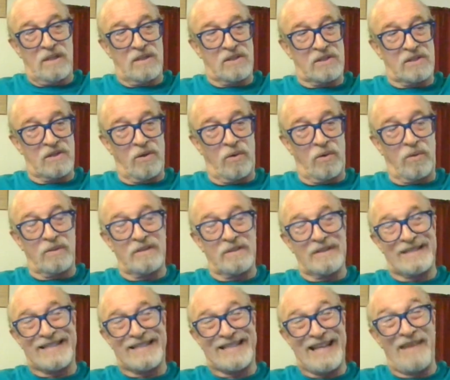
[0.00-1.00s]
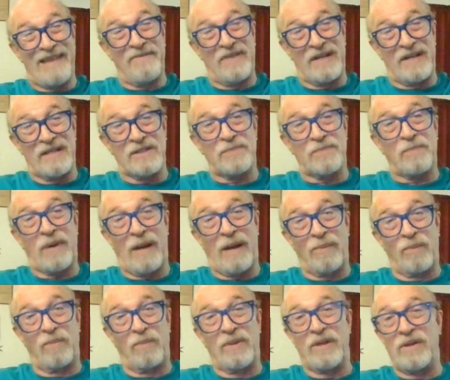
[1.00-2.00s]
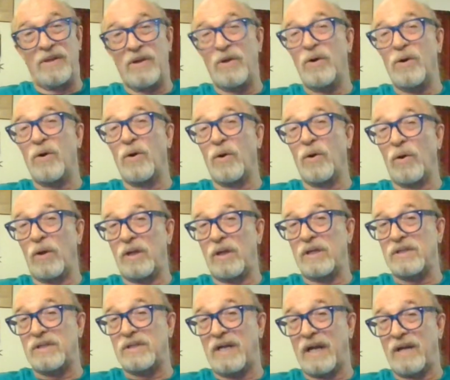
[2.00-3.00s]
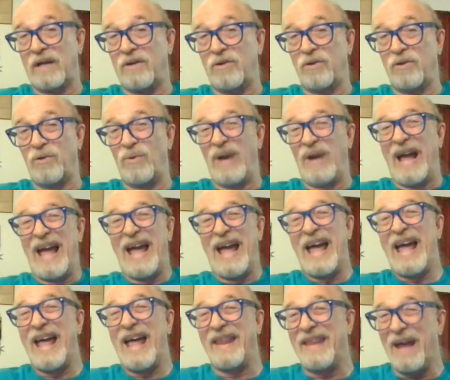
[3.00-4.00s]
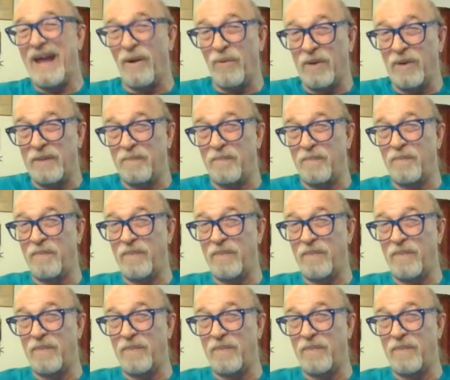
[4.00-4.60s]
So 7 is probably the earliest I could do, and that would